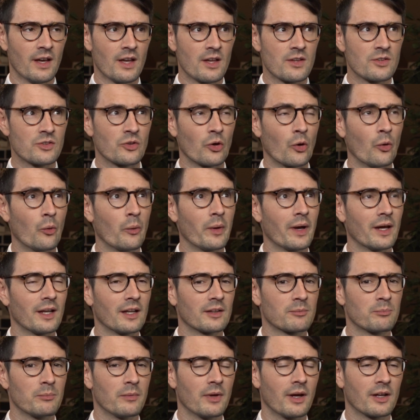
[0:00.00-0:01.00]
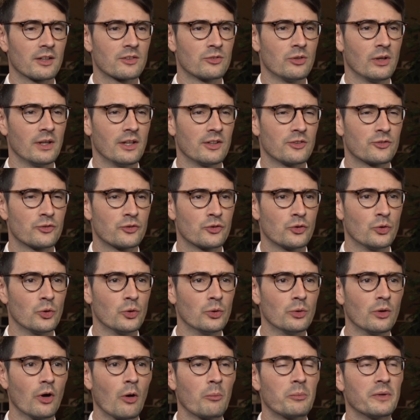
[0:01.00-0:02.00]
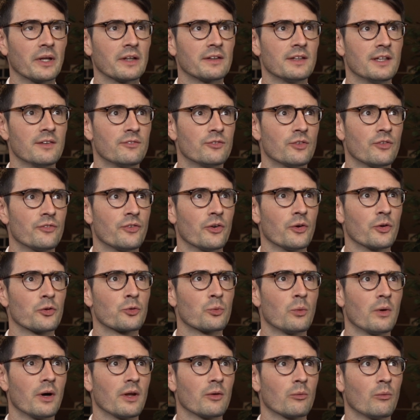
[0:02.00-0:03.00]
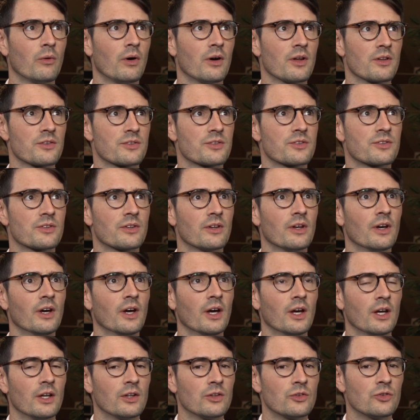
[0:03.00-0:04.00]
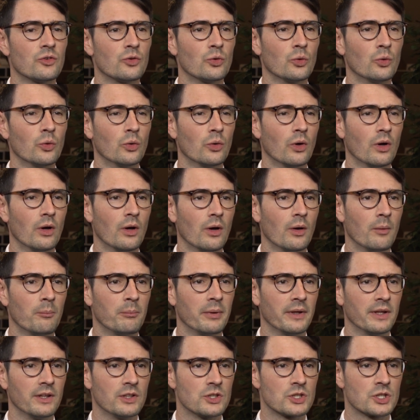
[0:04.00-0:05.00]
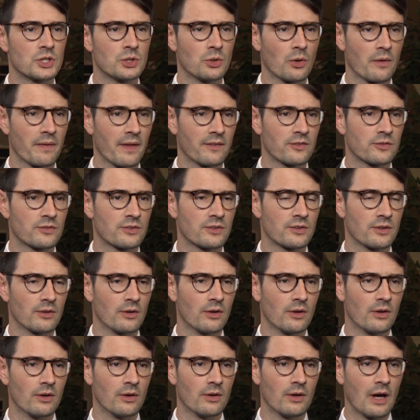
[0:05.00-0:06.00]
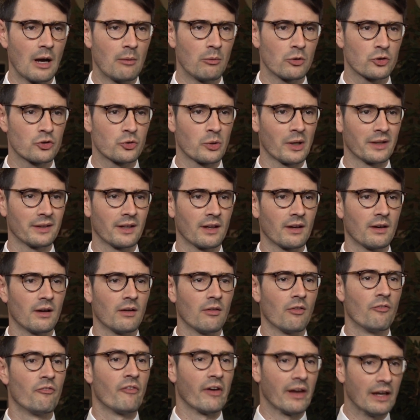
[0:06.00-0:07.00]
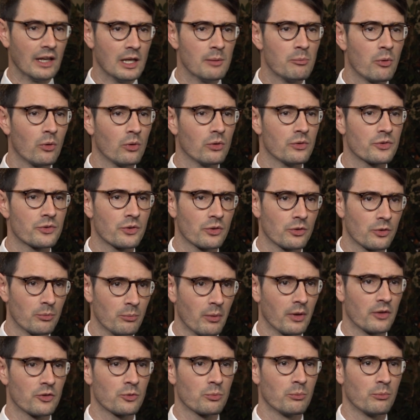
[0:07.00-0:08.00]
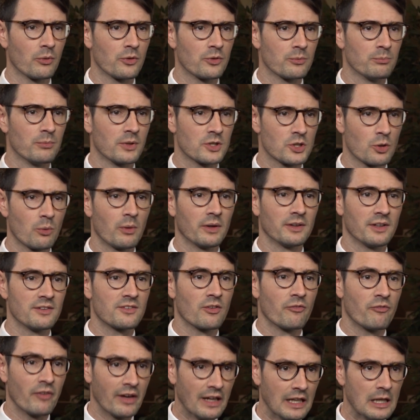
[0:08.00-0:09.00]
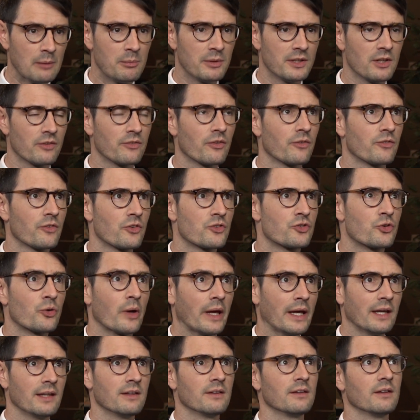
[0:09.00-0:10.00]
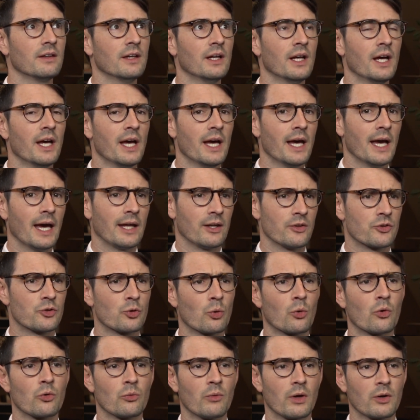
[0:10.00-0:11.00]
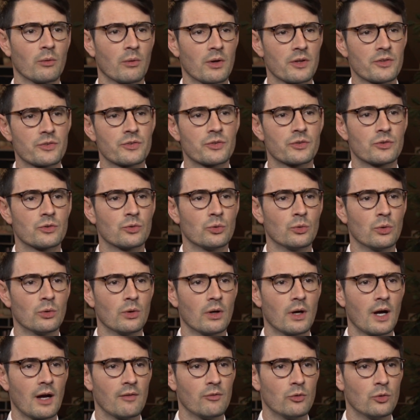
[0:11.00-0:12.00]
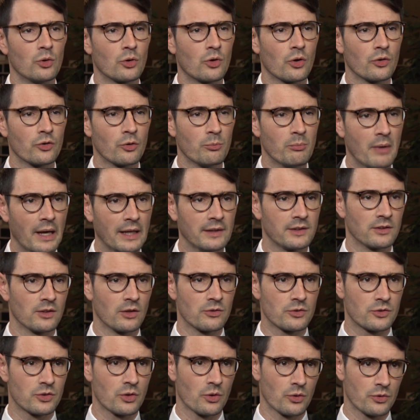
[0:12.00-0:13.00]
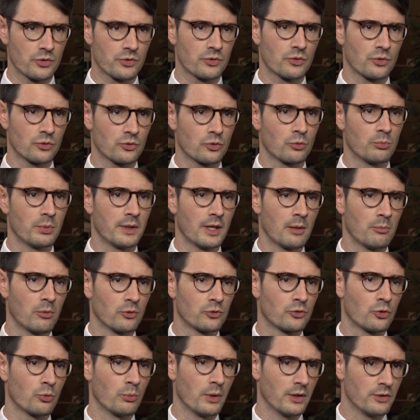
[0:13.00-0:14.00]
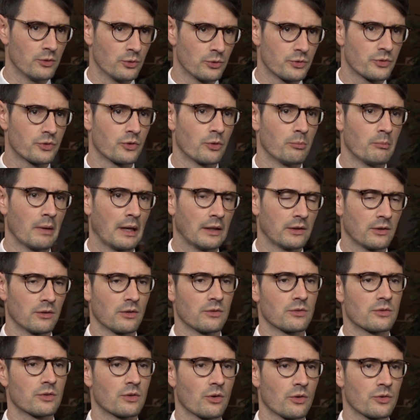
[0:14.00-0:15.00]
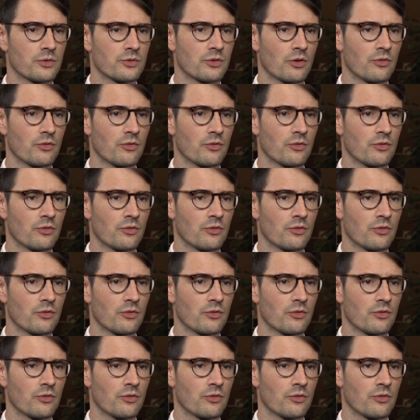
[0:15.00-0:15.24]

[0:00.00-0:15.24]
So we had actually two objectives. The first one was to be sure that our trains are available. So the major one is availability of the train. And the second one was to have a look on the maintenance cost, so to be able to reduce the maintenance cost